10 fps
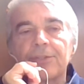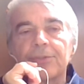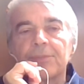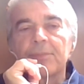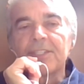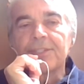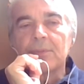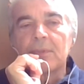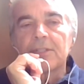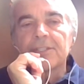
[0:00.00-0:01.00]
to the
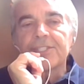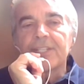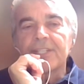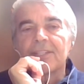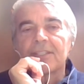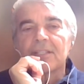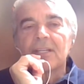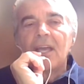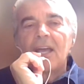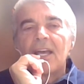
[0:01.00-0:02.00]
metaverse and
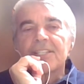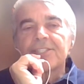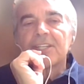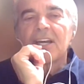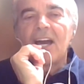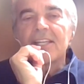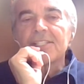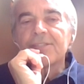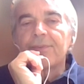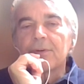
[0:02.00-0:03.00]
as the
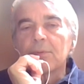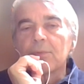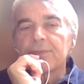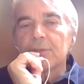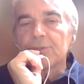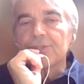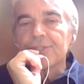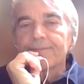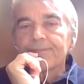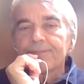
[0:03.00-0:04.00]
highest form of
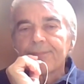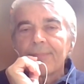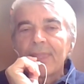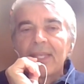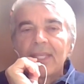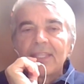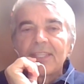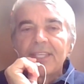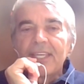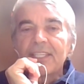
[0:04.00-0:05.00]
illusion.
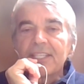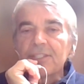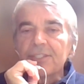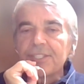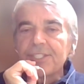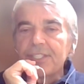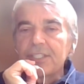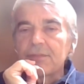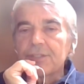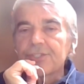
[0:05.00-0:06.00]
They cannot
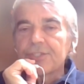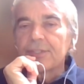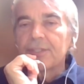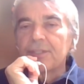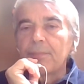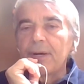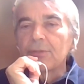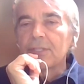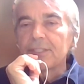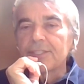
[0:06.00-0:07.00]
distinguish the
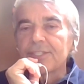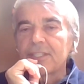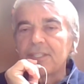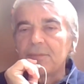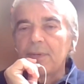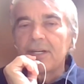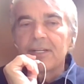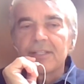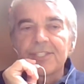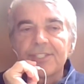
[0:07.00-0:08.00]
boundless
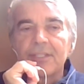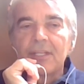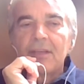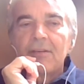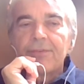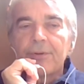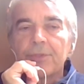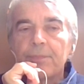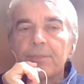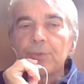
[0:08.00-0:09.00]
chimeras from
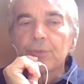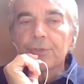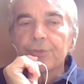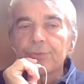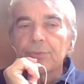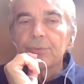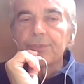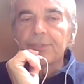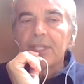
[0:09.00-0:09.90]
the pure truth